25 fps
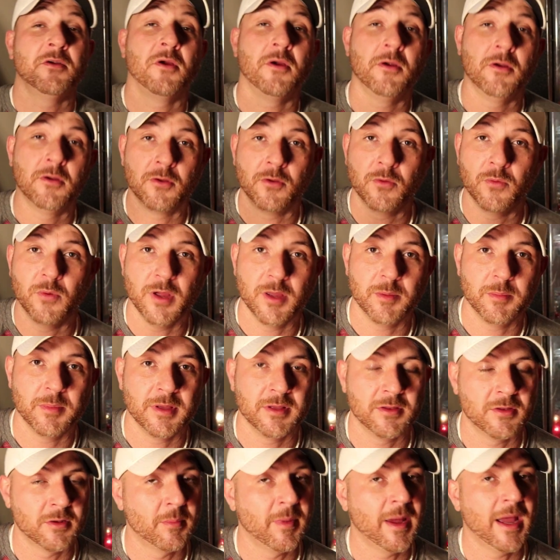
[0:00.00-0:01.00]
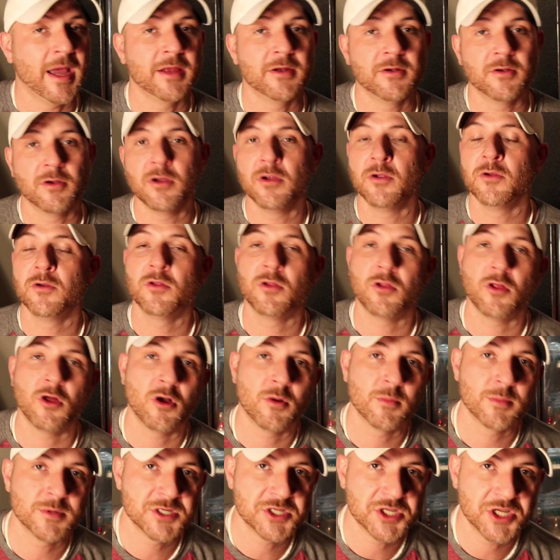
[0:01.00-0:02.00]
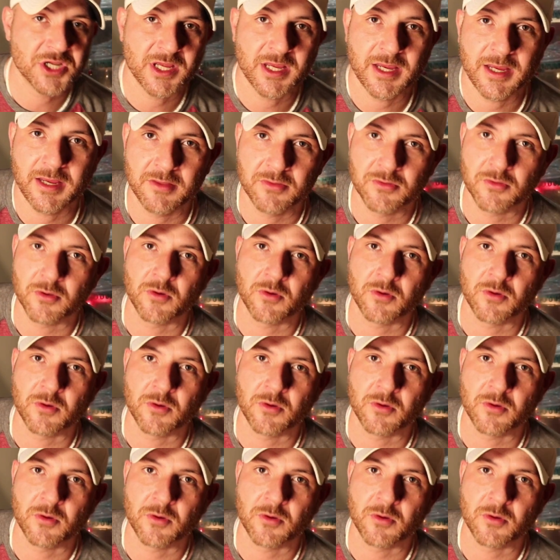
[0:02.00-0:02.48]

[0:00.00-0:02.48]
their own equipment they're buying their own claw machine